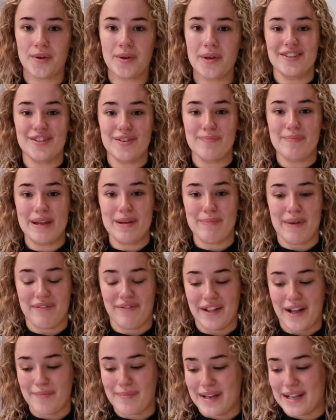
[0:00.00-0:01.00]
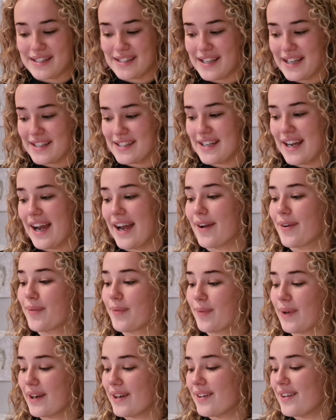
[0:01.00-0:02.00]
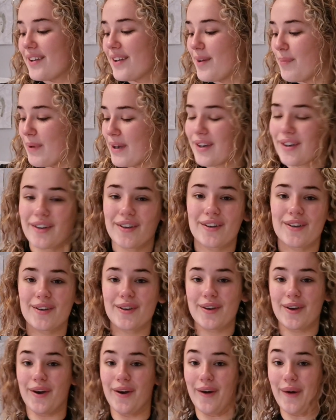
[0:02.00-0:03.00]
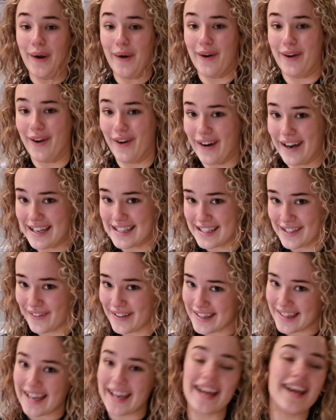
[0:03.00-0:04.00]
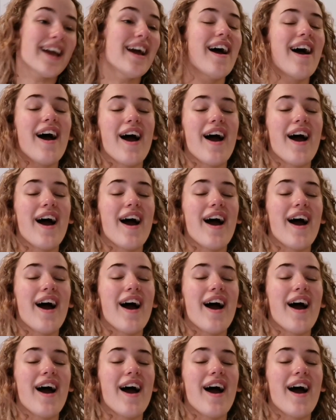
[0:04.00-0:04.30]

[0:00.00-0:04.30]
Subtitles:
And me and my flatmates last night went a bit crazy with it,